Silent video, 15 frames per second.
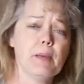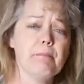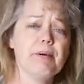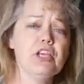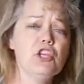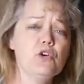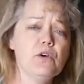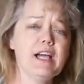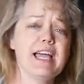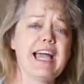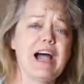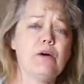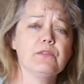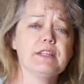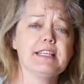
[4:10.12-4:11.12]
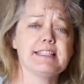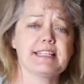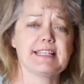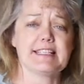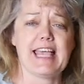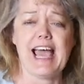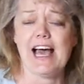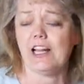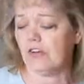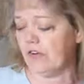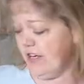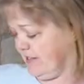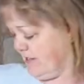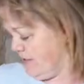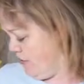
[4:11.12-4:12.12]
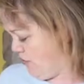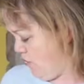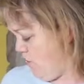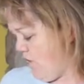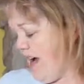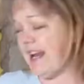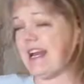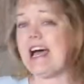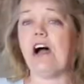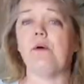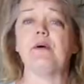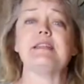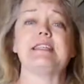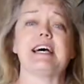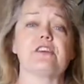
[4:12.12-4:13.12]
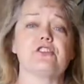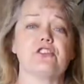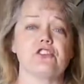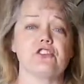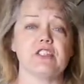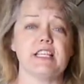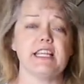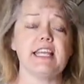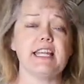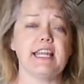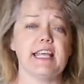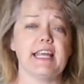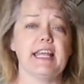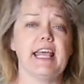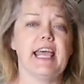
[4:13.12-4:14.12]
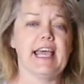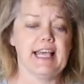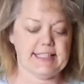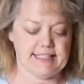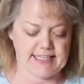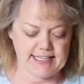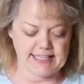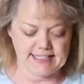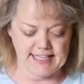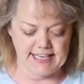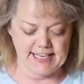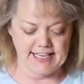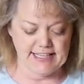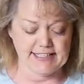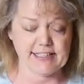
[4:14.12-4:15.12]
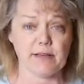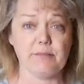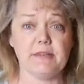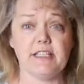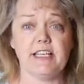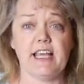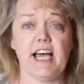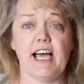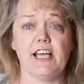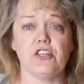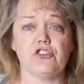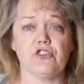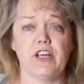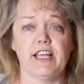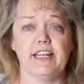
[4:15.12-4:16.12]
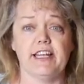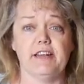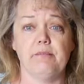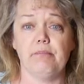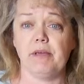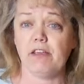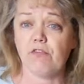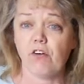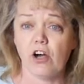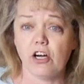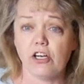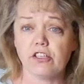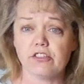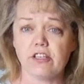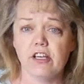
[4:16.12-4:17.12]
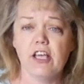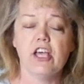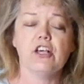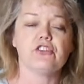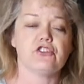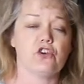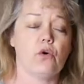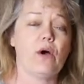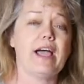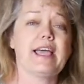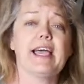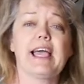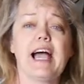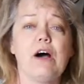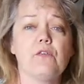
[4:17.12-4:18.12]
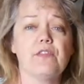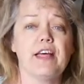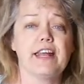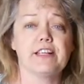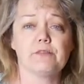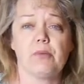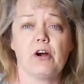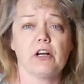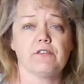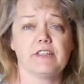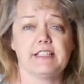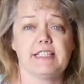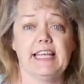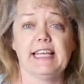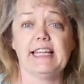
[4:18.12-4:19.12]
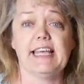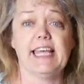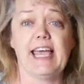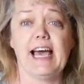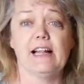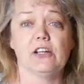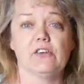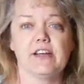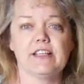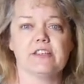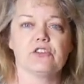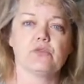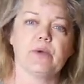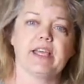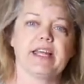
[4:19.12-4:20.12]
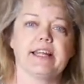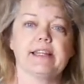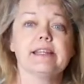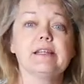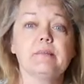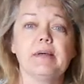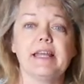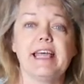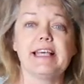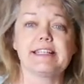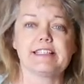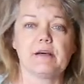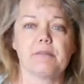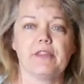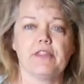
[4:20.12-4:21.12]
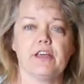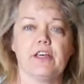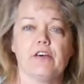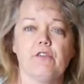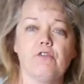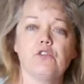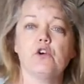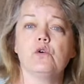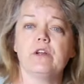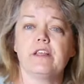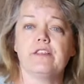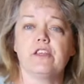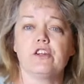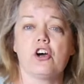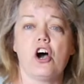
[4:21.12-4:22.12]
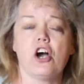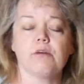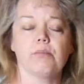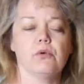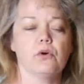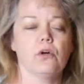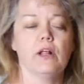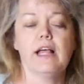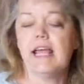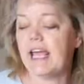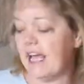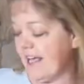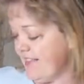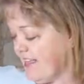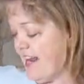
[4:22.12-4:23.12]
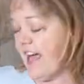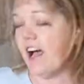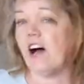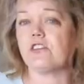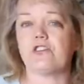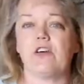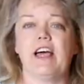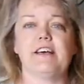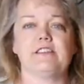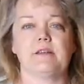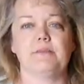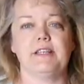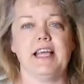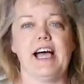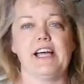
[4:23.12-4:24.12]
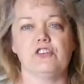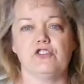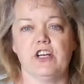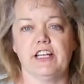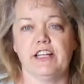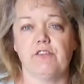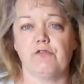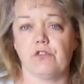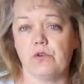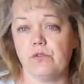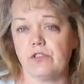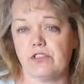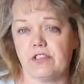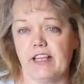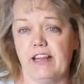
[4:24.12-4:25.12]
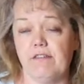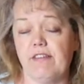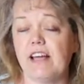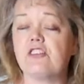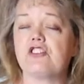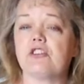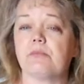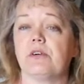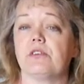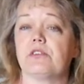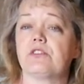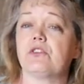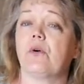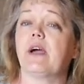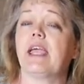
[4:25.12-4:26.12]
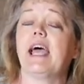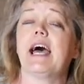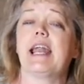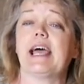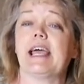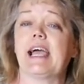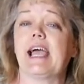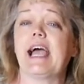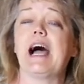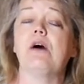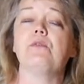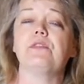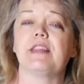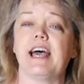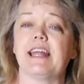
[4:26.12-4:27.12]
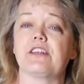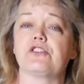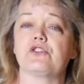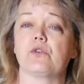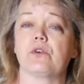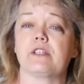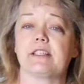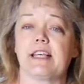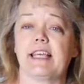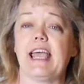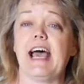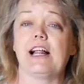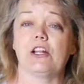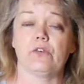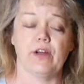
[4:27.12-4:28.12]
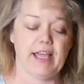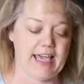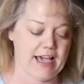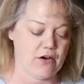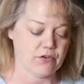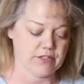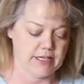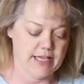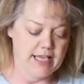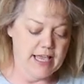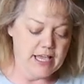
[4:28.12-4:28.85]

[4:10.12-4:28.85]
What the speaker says: But you can count these as calories. So right now what Dexter is eating is he's eating some dehydrated beef heart. So I can count that as part of his daily calories. So we can eliminate some of the food in the dog bowl. And then I also have some dehydrated fruits and vegetables. So again, I can count that as towards the calorie count.